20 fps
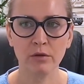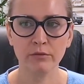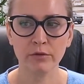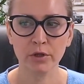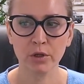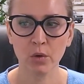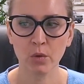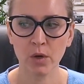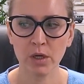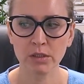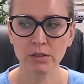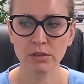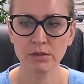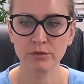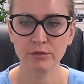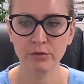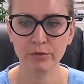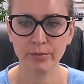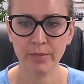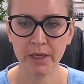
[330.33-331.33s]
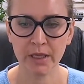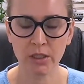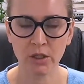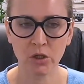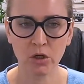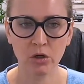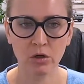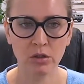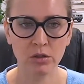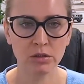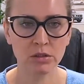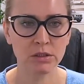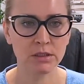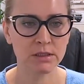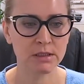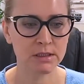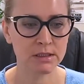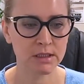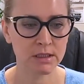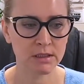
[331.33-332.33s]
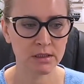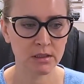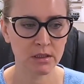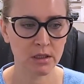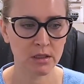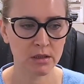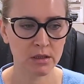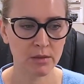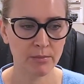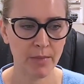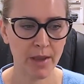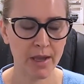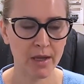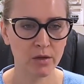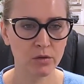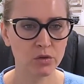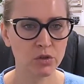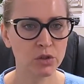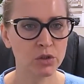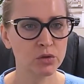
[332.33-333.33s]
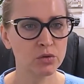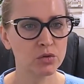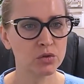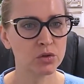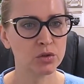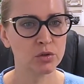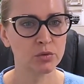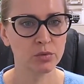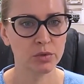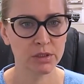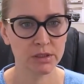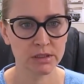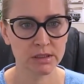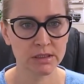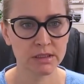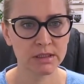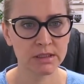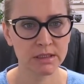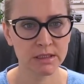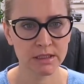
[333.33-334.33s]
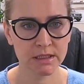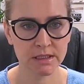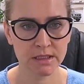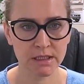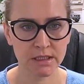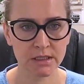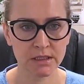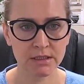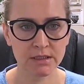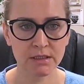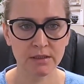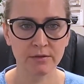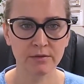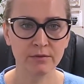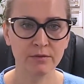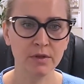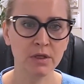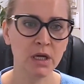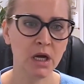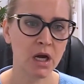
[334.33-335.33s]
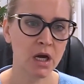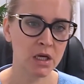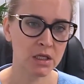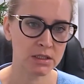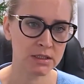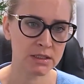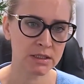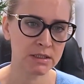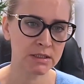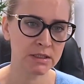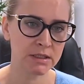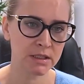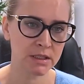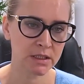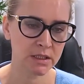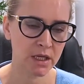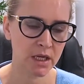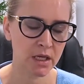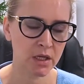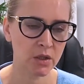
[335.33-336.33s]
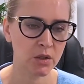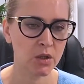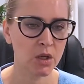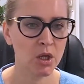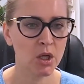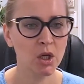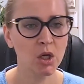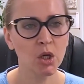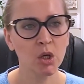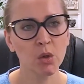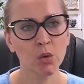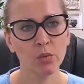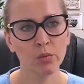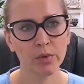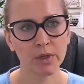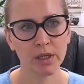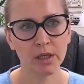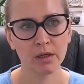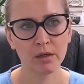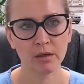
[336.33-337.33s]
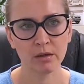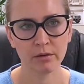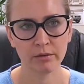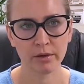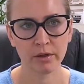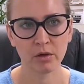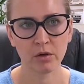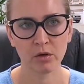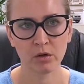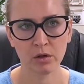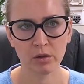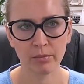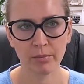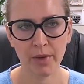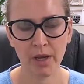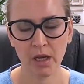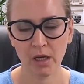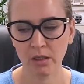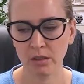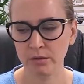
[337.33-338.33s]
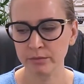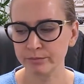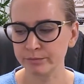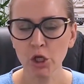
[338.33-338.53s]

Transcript: requests for medicals and sending them out, and usually within 60 days of us sending it out, we get a green card back.